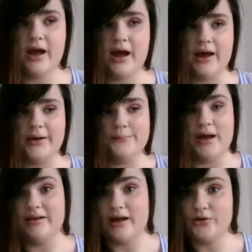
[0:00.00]

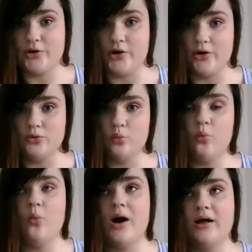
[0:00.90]
and alcohol,
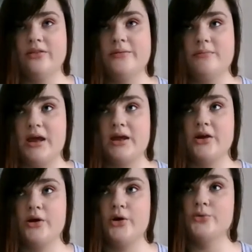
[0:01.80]
while they may
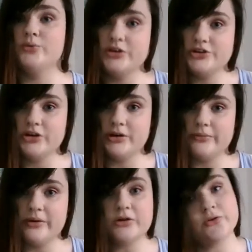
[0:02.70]
originally
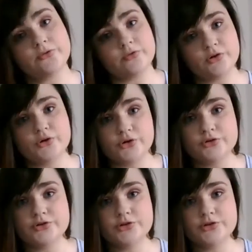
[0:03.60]
make you feel good,